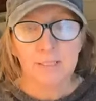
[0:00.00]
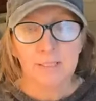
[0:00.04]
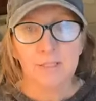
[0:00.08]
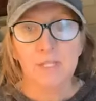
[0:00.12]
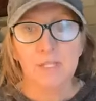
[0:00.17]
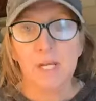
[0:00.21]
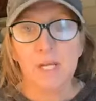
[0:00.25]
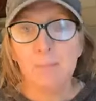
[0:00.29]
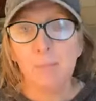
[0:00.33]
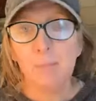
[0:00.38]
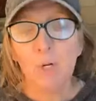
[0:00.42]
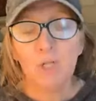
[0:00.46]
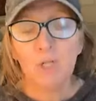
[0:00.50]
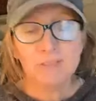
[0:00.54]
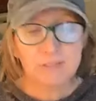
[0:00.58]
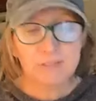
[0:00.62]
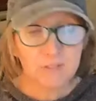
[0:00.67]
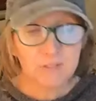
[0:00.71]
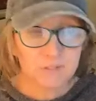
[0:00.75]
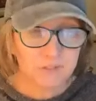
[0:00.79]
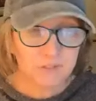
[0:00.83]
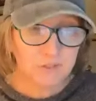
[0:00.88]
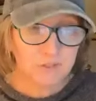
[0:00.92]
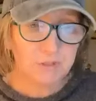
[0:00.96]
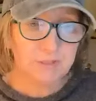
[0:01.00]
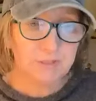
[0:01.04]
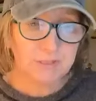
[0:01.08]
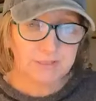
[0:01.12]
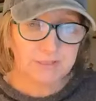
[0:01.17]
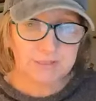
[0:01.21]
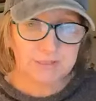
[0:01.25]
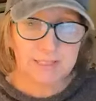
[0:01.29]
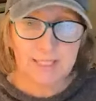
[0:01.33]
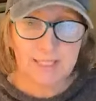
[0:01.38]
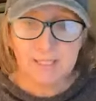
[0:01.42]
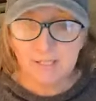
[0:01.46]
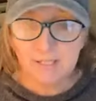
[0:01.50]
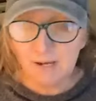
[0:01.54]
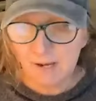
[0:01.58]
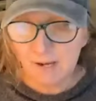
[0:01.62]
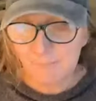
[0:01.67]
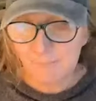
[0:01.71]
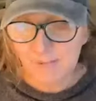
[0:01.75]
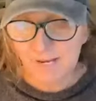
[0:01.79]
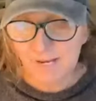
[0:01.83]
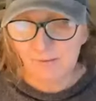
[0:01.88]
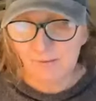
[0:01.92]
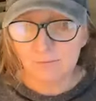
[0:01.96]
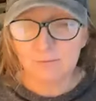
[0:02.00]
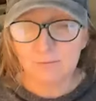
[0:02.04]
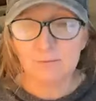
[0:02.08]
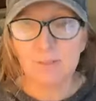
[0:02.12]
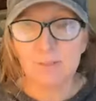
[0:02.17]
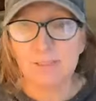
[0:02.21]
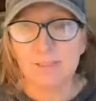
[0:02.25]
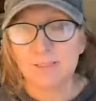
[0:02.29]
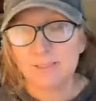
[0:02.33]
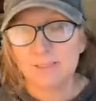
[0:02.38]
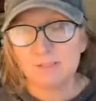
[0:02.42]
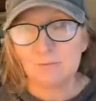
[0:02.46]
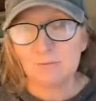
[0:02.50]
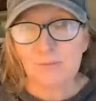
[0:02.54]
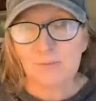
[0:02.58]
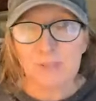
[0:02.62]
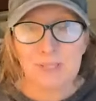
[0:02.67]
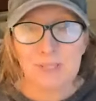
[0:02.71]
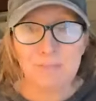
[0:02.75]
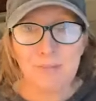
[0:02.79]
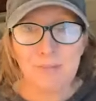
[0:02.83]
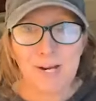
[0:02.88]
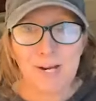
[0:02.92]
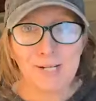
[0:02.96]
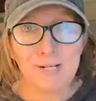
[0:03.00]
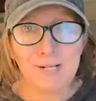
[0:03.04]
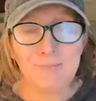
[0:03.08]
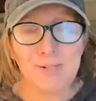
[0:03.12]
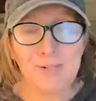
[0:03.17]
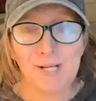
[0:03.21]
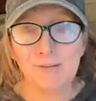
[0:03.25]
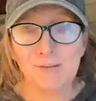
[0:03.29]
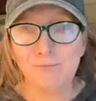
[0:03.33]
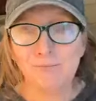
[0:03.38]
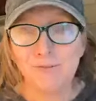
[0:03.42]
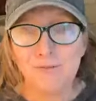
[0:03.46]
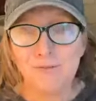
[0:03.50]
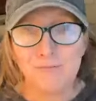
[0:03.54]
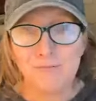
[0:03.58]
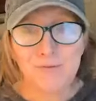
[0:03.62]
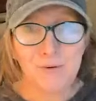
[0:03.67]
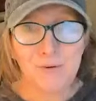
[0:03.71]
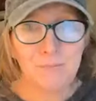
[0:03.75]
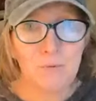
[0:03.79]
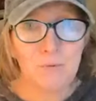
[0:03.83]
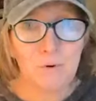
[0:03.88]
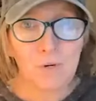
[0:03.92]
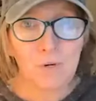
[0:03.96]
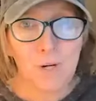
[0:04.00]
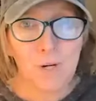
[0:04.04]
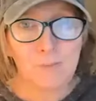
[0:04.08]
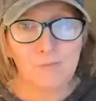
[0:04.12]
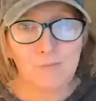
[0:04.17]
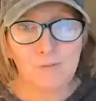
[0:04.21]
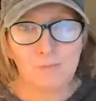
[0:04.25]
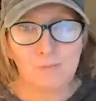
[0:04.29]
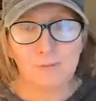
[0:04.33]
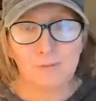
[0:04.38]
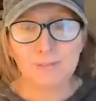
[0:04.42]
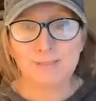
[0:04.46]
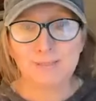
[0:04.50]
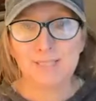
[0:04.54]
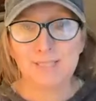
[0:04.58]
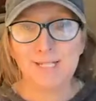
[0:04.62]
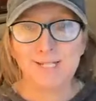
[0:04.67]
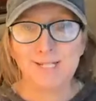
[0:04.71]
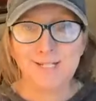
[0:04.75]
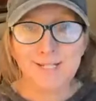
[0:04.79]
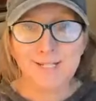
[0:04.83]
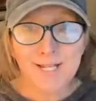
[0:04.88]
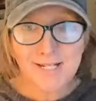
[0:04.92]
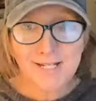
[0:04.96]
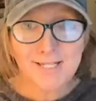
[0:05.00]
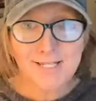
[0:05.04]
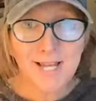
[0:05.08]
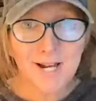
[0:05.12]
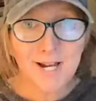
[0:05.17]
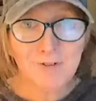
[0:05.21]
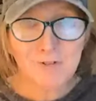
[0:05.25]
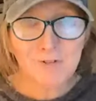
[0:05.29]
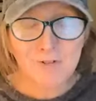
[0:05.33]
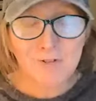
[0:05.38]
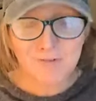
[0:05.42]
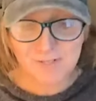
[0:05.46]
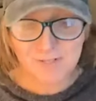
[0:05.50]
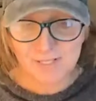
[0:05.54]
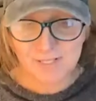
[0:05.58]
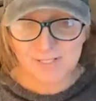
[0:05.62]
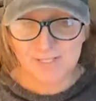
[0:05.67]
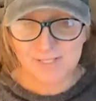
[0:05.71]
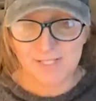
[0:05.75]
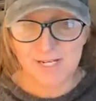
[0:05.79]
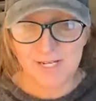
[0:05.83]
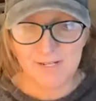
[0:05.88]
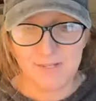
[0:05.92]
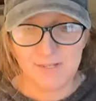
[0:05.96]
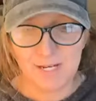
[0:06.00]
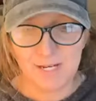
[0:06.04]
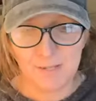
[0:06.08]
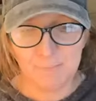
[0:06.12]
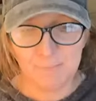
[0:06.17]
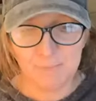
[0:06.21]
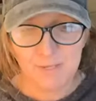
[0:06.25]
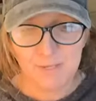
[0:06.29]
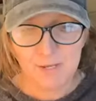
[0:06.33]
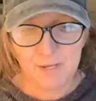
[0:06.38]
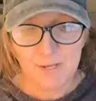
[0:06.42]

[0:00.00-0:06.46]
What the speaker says: The apostles used to say, come out. It doesn't really matter, but if you feel more comfortable saying get out, you can say that.